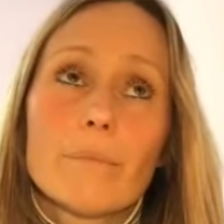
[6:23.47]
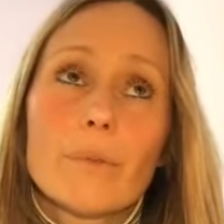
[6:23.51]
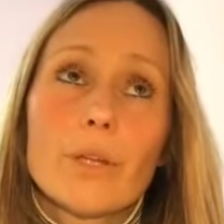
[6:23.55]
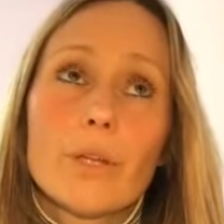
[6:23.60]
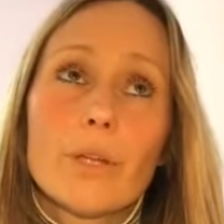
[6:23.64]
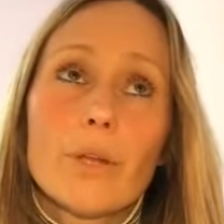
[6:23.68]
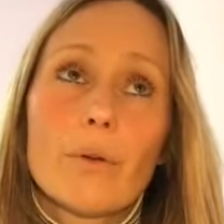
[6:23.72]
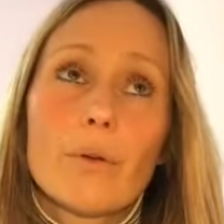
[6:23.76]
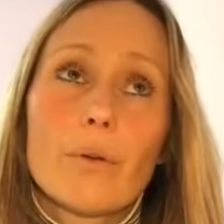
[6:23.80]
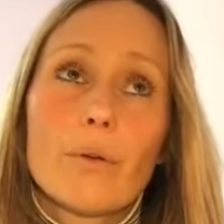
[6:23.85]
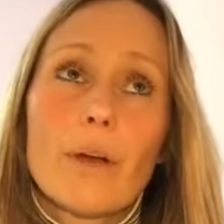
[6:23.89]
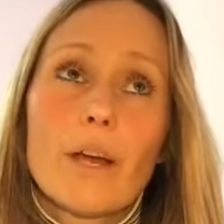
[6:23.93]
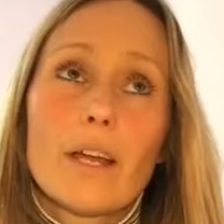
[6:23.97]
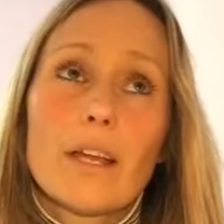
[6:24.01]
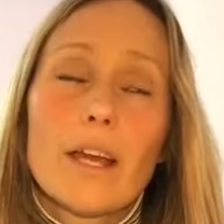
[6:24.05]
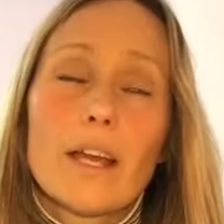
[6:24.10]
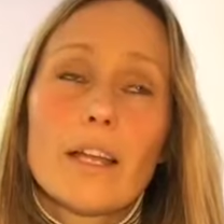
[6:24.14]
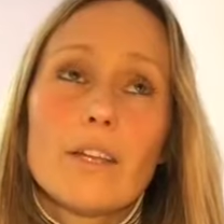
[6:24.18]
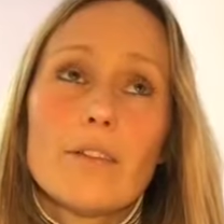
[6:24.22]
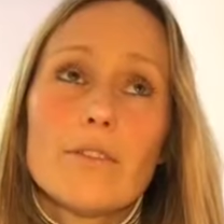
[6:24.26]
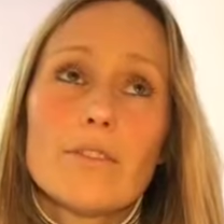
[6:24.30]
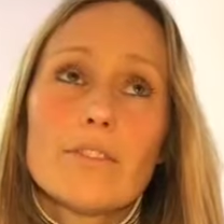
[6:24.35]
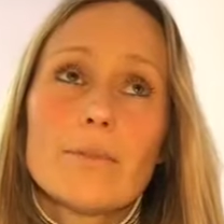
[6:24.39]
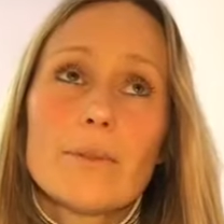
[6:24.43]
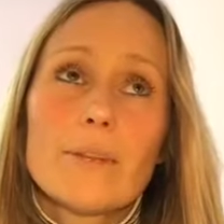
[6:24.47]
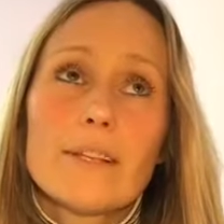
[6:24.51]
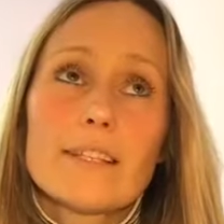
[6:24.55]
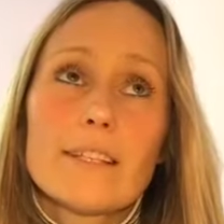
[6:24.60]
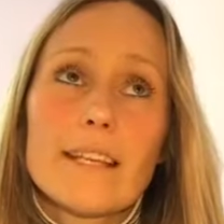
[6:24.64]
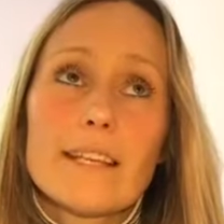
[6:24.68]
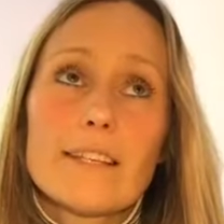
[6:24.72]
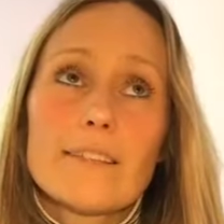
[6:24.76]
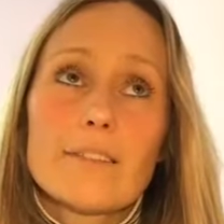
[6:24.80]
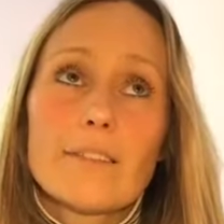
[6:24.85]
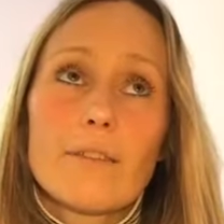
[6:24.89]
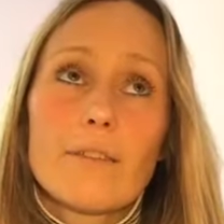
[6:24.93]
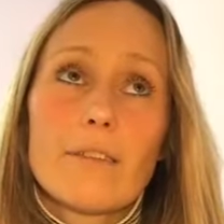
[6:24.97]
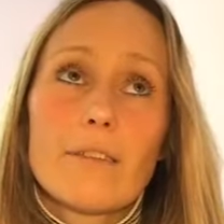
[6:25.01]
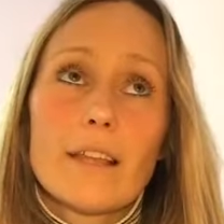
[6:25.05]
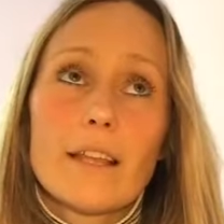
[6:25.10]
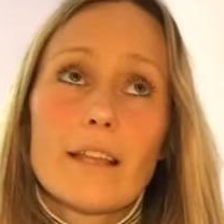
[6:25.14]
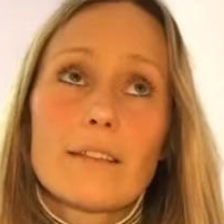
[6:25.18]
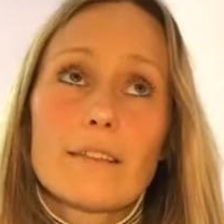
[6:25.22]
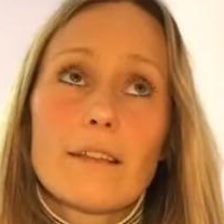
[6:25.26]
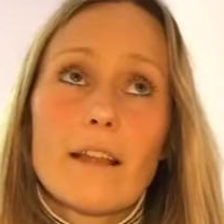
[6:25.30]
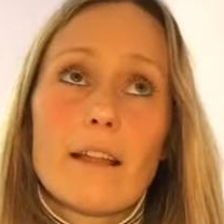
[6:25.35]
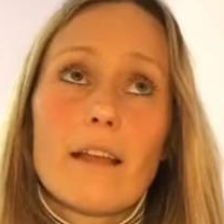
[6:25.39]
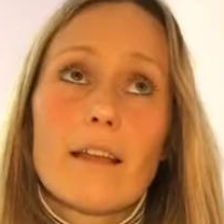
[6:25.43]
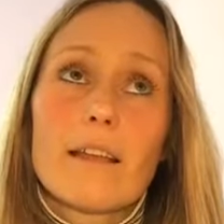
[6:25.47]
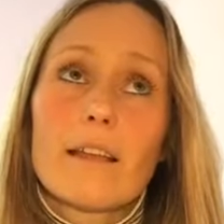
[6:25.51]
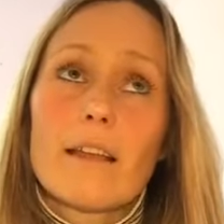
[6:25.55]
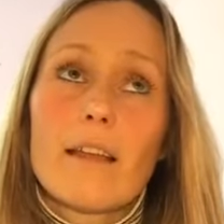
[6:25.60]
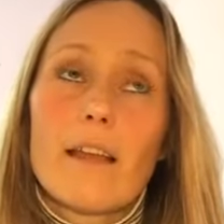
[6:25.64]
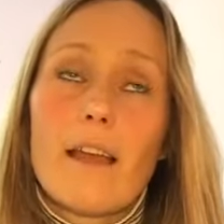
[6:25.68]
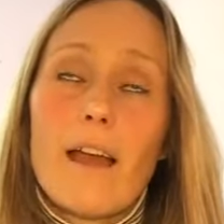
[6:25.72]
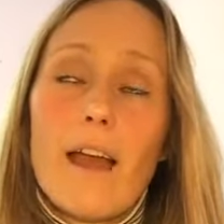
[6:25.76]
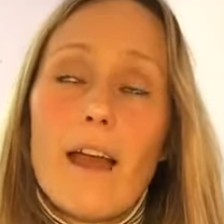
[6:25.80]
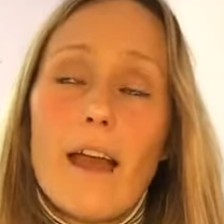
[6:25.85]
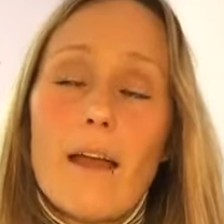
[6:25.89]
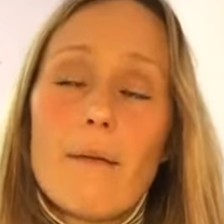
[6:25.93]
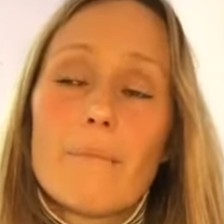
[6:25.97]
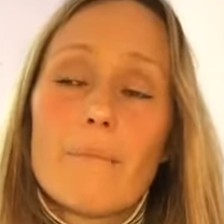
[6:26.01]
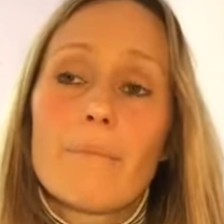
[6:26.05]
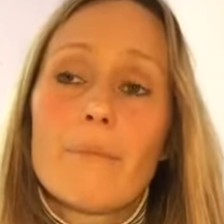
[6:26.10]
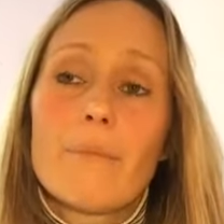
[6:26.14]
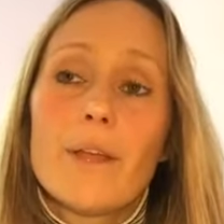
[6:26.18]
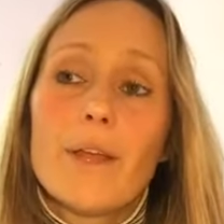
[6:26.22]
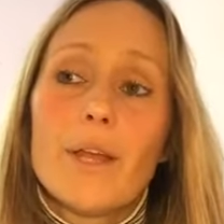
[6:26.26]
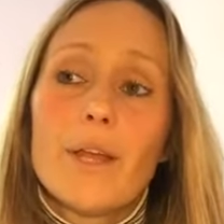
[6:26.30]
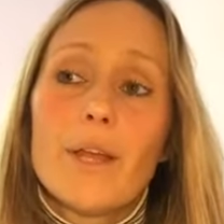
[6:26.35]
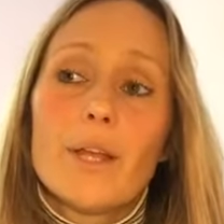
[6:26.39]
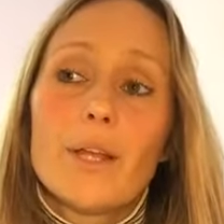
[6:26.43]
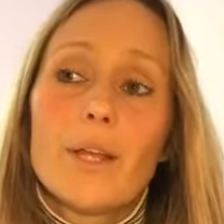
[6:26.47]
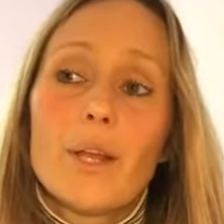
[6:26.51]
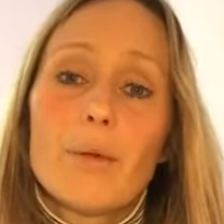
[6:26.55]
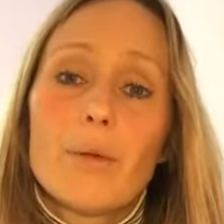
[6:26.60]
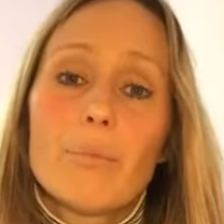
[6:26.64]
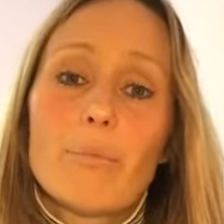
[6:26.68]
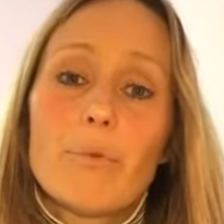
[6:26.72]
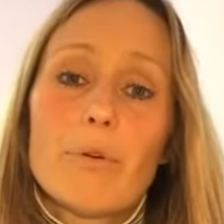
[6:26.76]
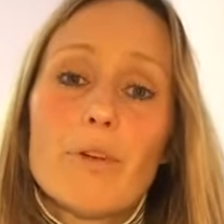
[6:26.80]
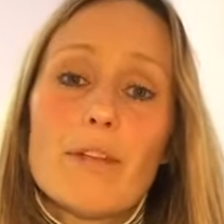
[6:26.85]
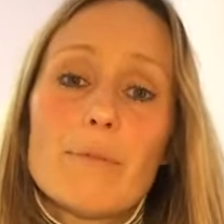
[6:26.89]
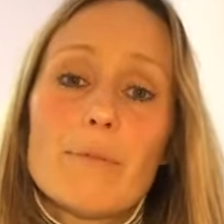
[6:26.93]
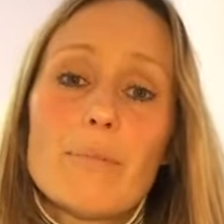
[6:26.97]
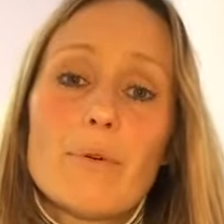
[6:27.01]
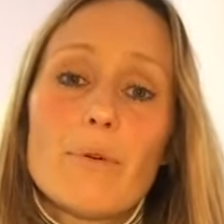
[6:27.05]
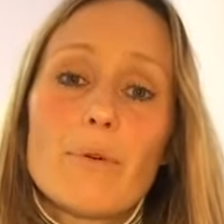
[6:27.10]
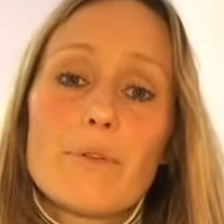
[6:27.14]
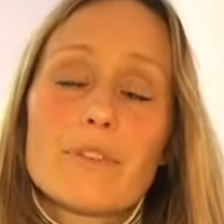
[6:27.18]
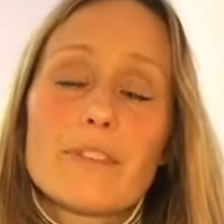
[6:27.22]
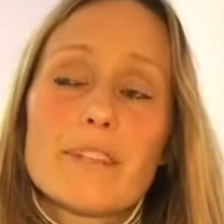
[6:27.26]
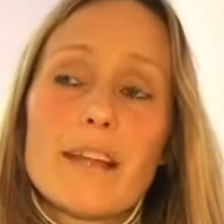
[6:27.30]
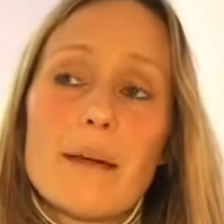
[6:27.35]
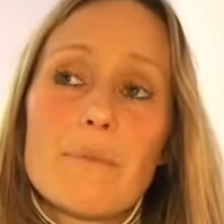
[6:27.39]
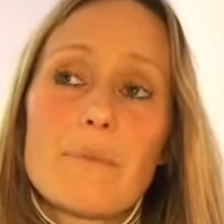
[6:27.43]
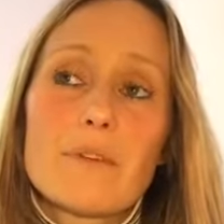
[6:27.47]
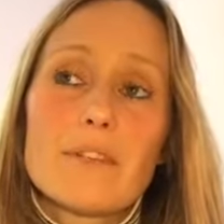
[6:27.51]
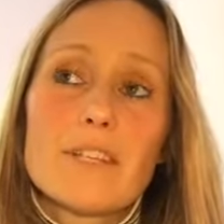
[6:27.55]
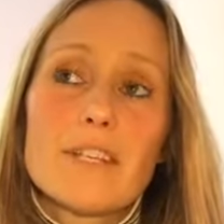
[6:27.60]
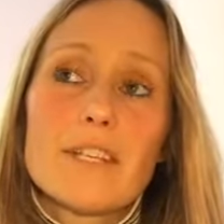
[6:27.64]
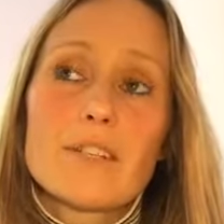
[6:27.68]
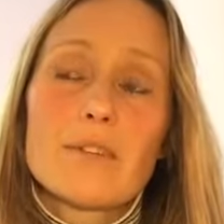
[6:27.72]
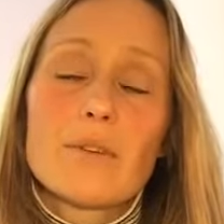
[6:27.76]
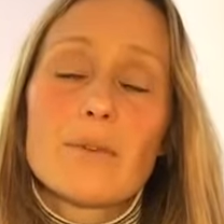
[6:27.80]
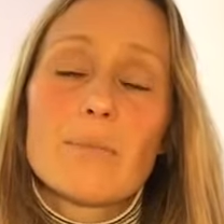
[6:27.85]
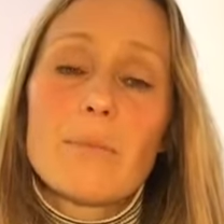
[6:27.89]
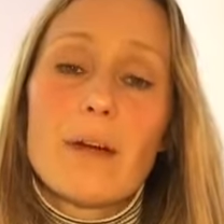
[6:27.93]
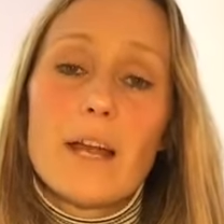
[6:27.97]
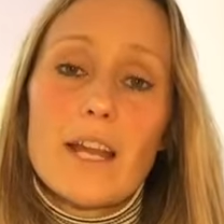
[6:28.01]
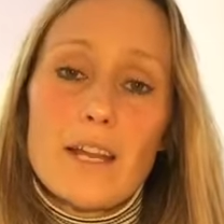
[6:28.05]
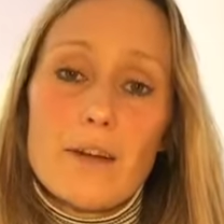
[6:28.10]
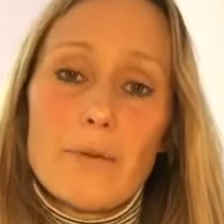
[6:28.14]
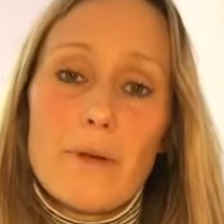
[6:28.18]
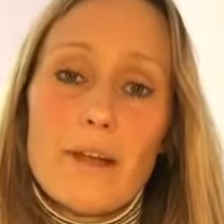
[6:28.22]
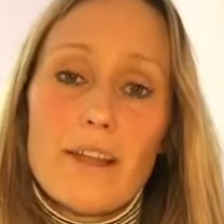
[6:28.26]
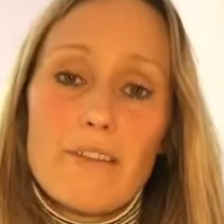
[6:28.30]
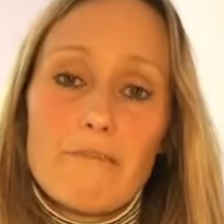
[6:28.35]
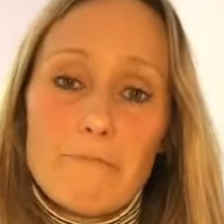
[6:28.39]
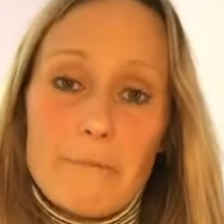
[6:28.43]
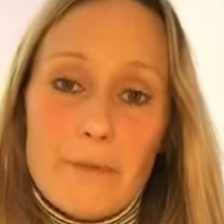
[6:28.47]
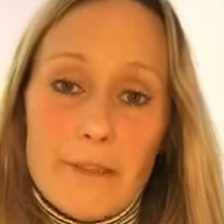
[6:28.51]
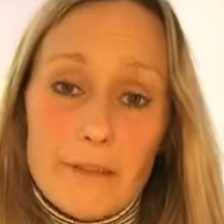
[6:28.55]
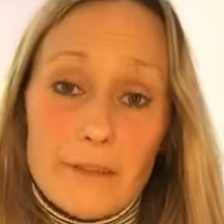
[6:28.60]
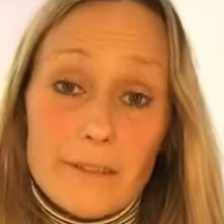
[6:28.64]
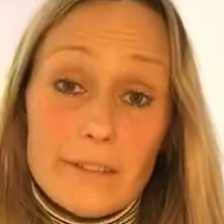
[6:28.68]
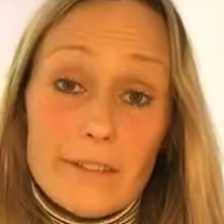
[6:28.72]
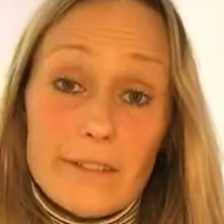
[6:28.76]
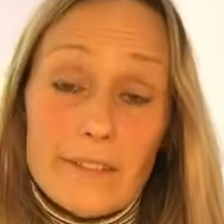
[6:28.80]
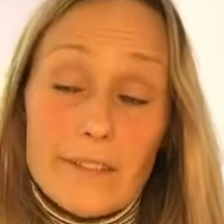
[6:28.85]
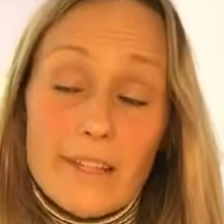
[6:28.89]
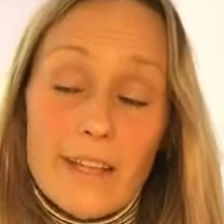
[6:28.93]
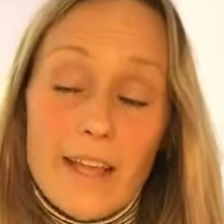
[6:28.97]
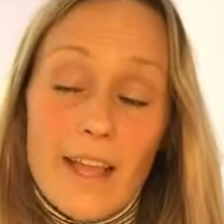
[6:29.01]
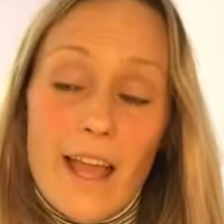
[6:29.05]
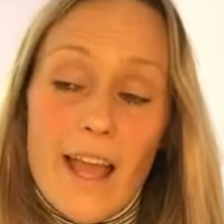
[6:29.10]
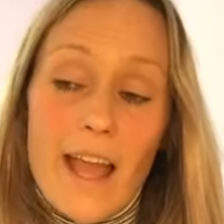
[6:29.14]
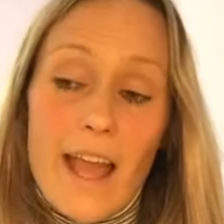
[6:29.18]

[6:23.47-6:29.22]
you know, I used to exist on things like you know, pre-bought sandwiches or microwave meals,